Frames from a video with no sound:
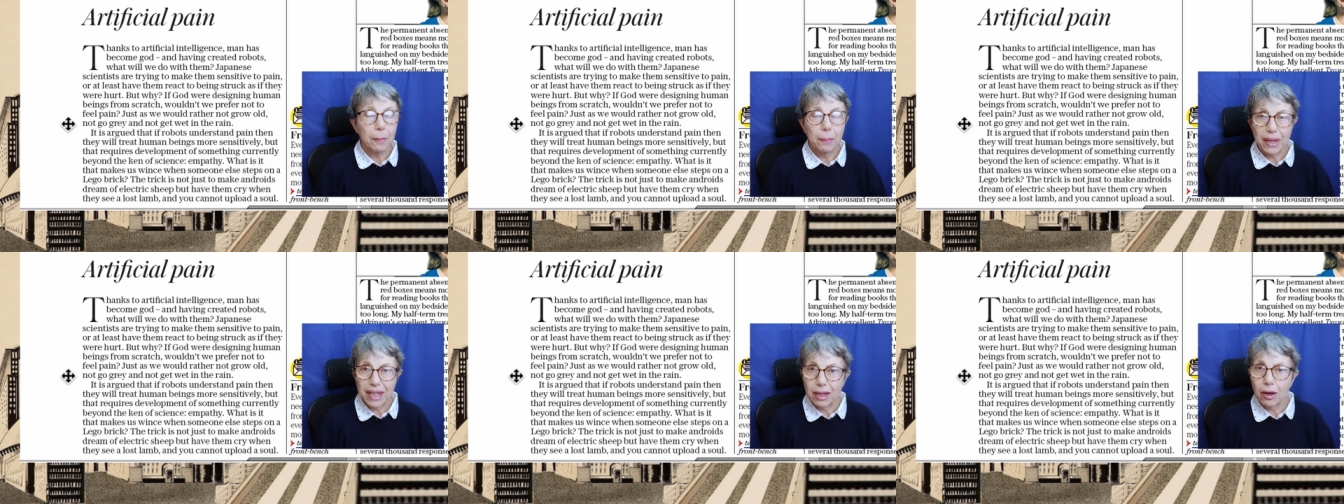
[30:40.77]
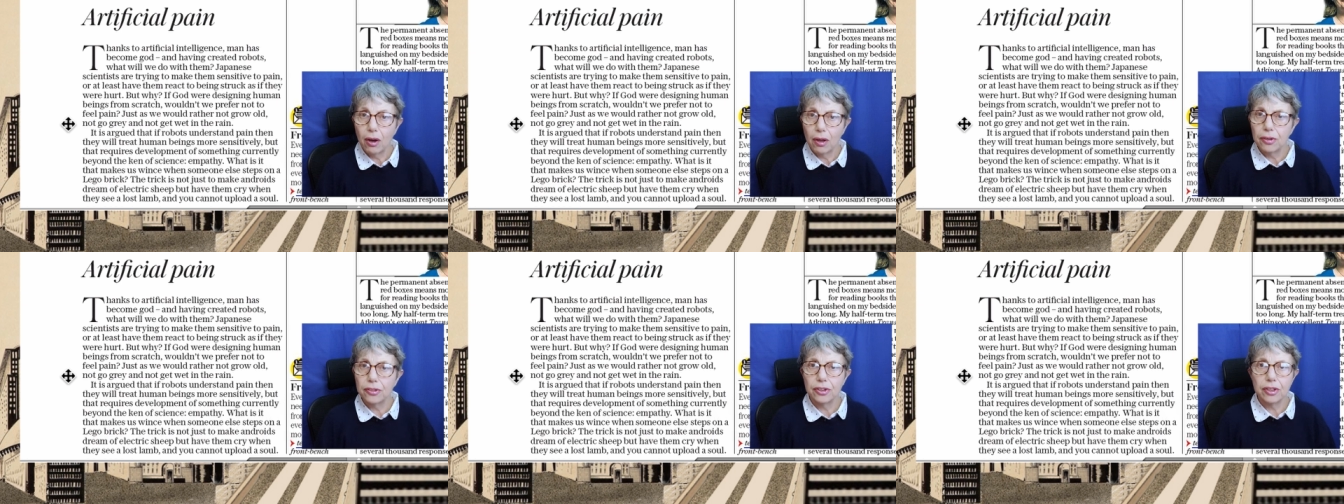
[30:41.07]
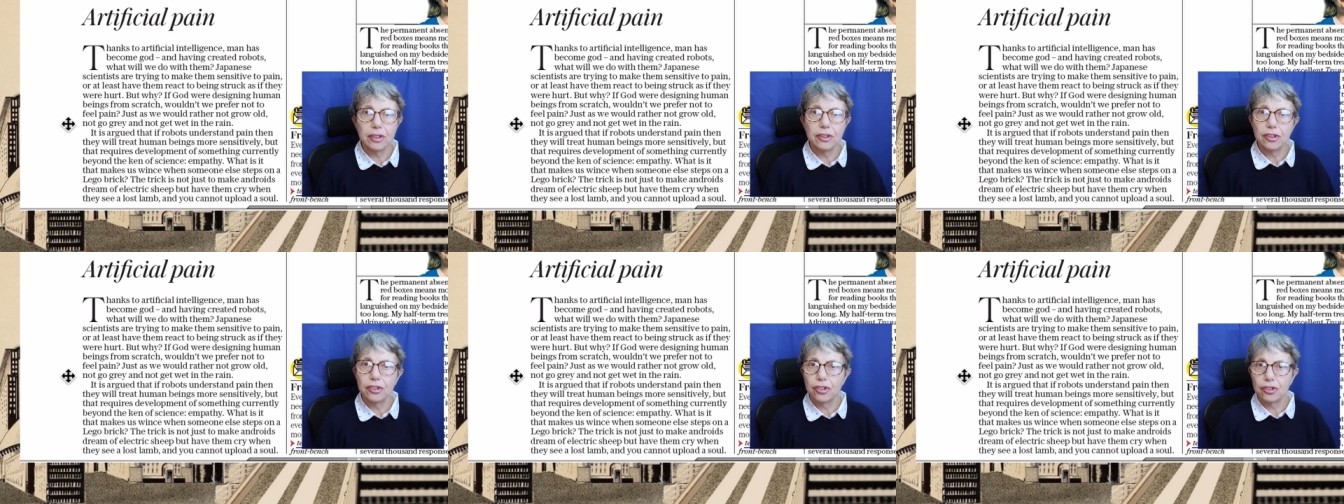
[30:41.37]

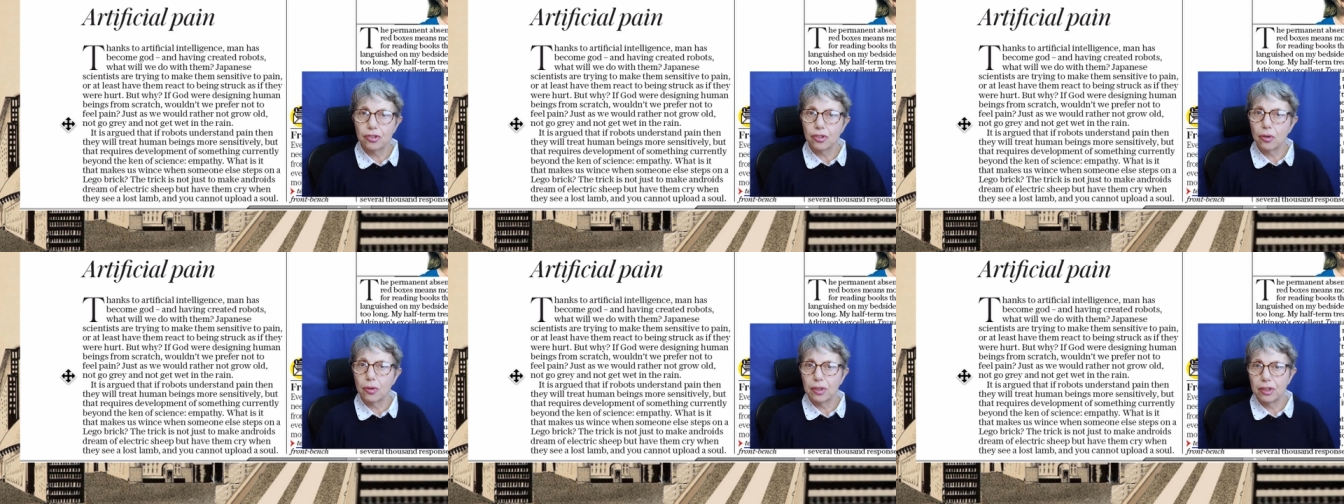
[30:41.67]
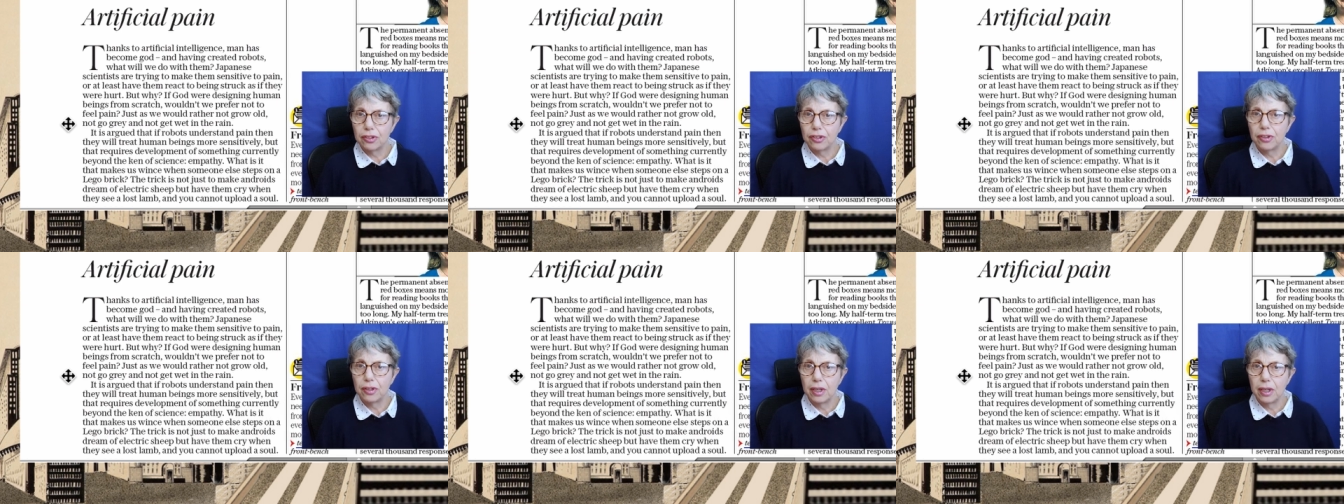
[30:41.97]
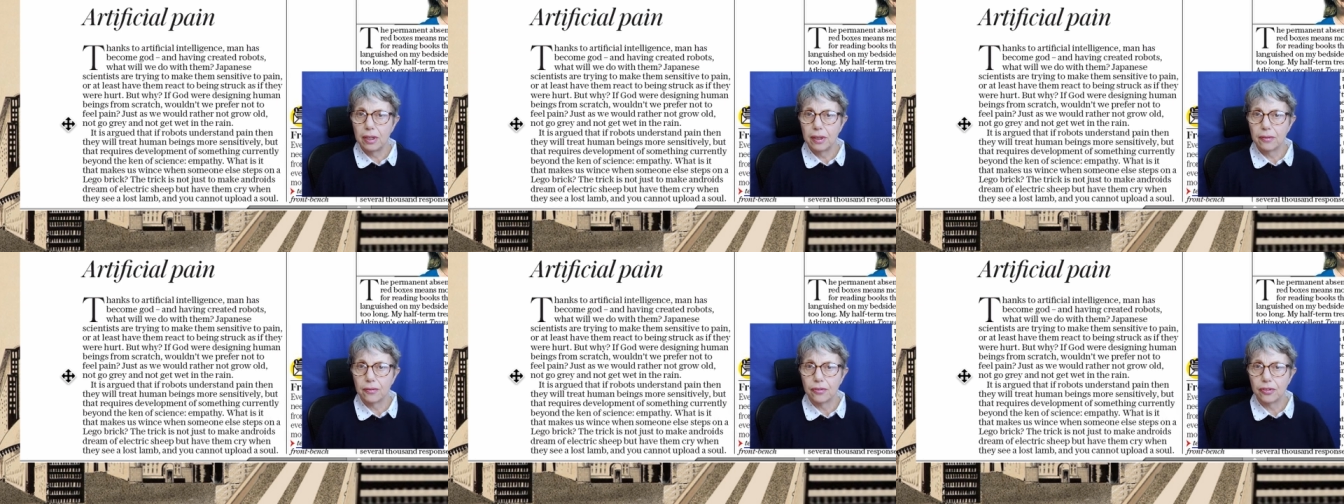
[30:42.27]
because it destroys
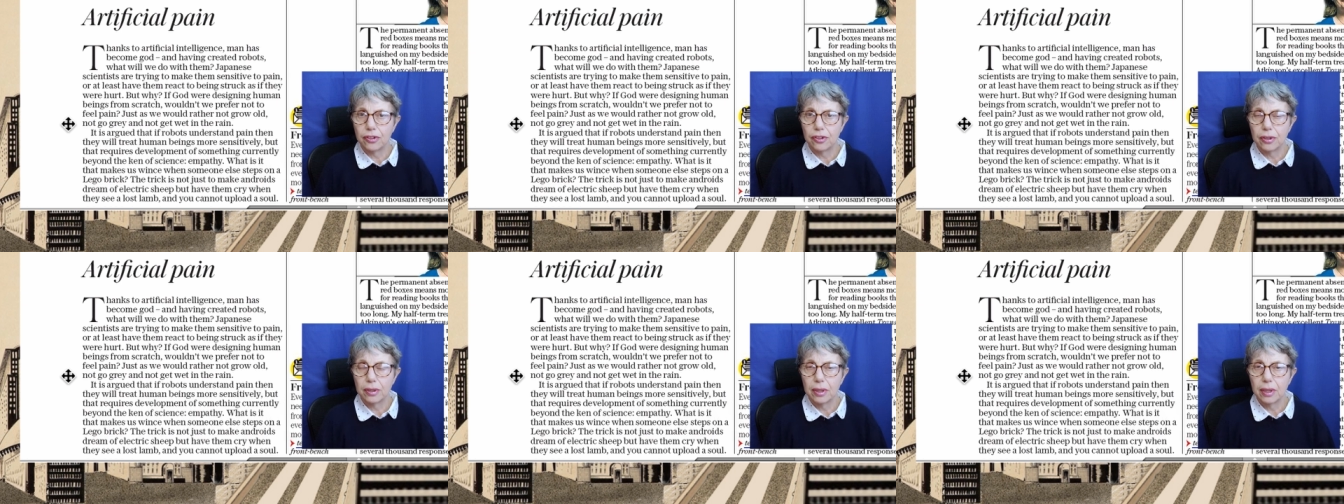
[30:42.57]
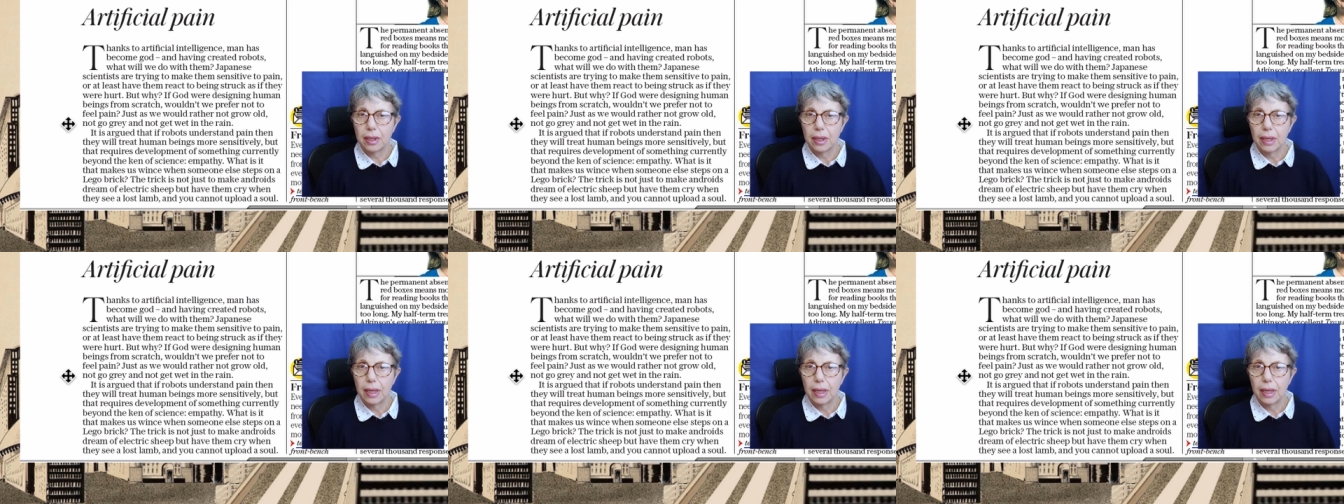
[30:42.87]
nerves